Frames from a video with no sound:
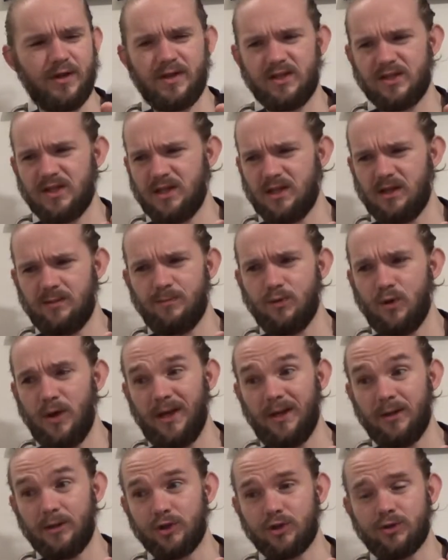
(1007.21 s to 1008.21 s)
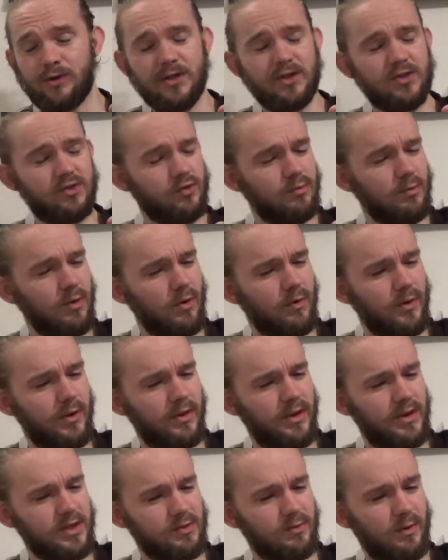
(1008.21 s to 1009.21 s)
they said they put English crystal malt
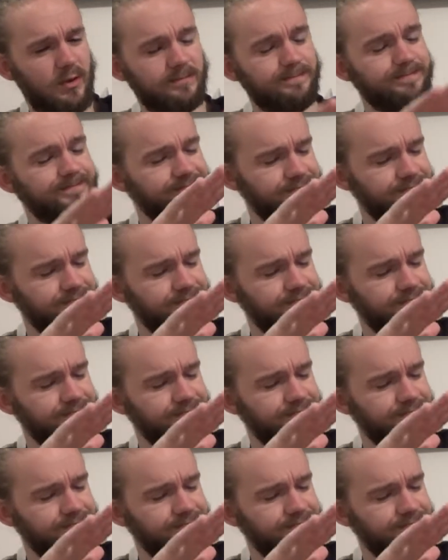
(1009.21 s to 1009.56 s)
in this one.